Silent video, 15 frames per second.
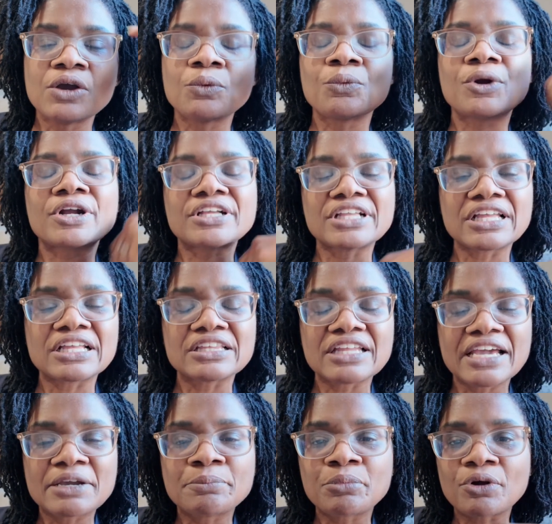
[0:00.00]
working on a
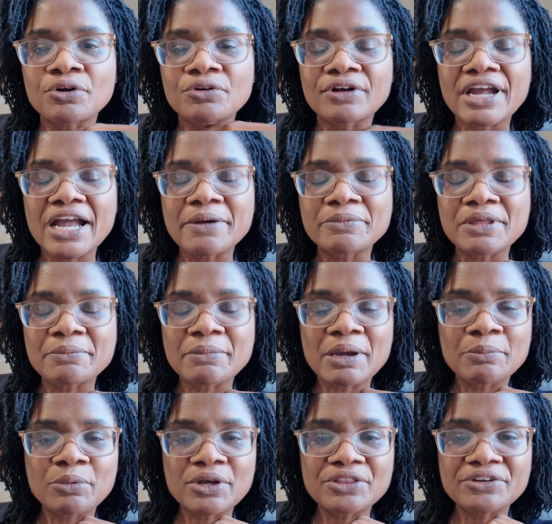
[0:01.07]
leg program that my
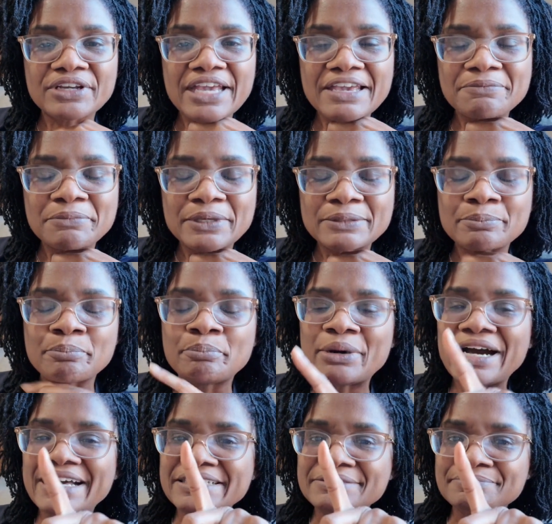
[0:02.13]
brother gave me.
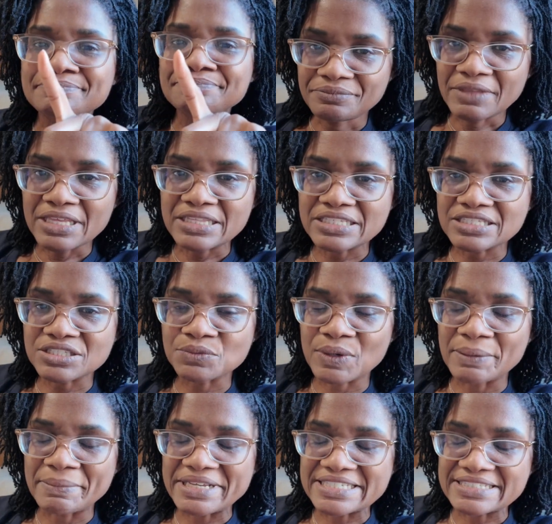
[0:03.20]
But this is where
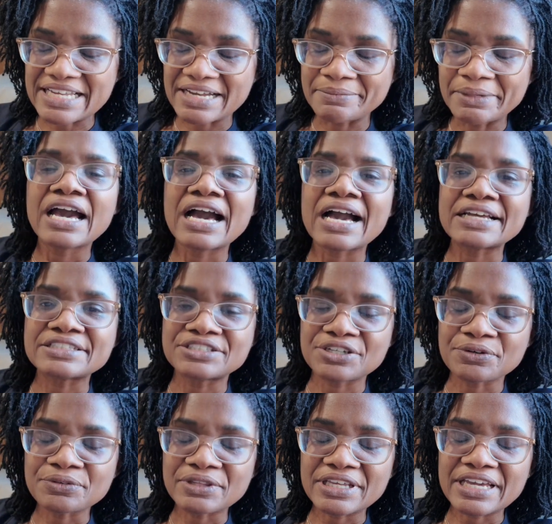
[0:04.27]
I messed up. I
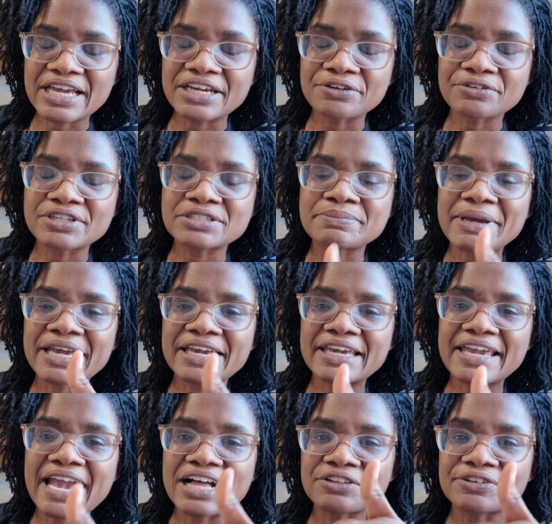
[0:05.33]
don't think I increased my
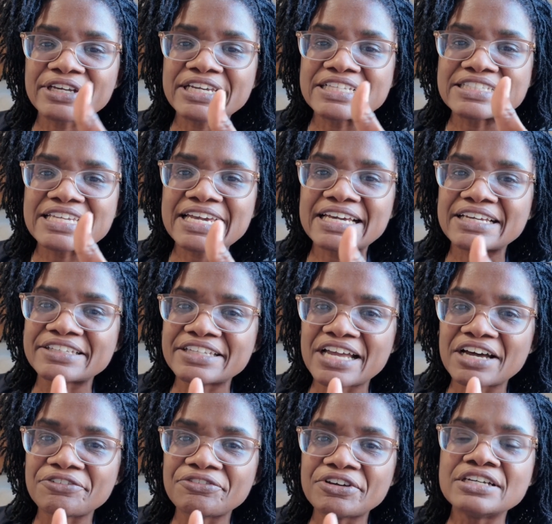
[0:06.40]
calorie intake
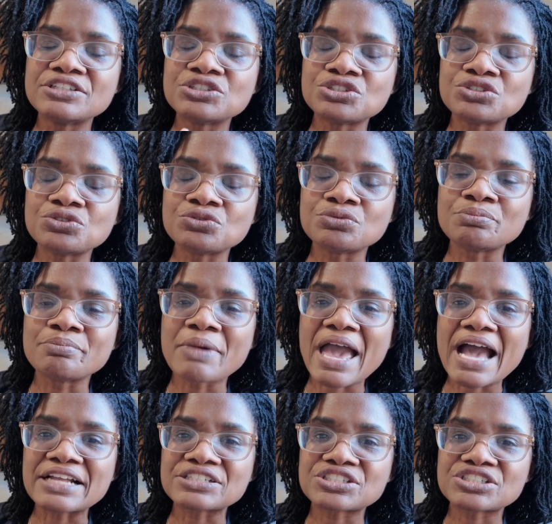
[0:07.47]
enough to
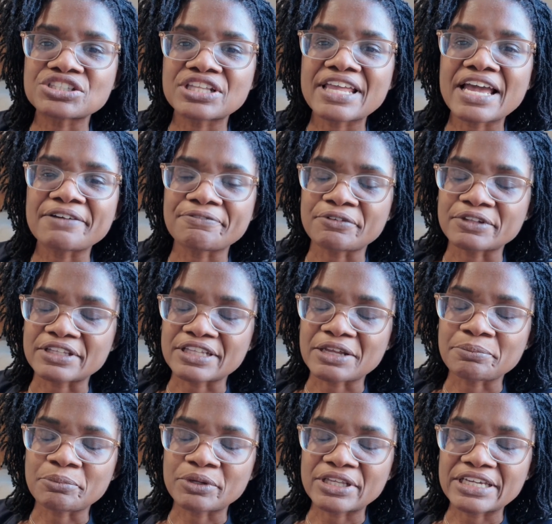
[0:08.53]
match the effort that
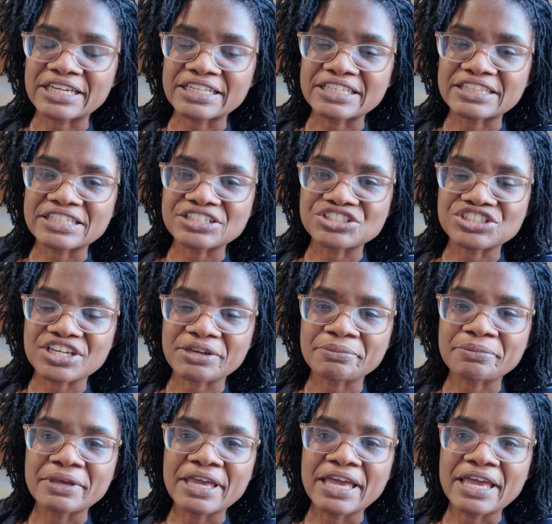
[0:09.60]
I'm putting in at the gym.